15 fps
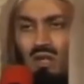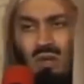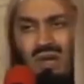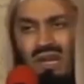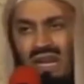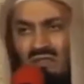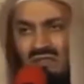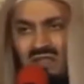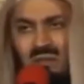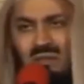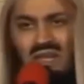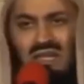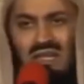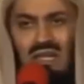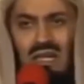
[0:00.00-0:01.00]
So he left
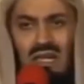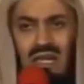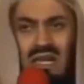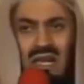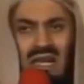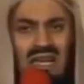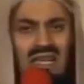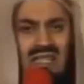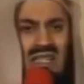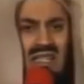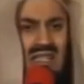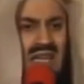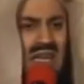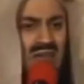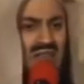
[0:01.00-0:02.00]
immediately. He
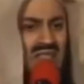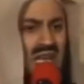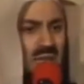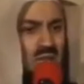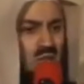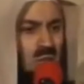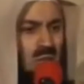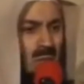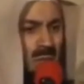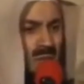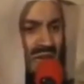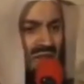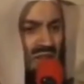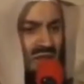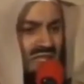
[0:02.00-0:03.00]
didn't have time to
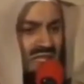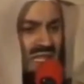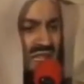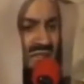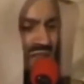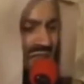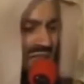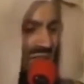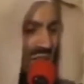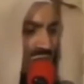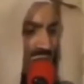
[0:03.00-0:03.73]
prepare for this leaving.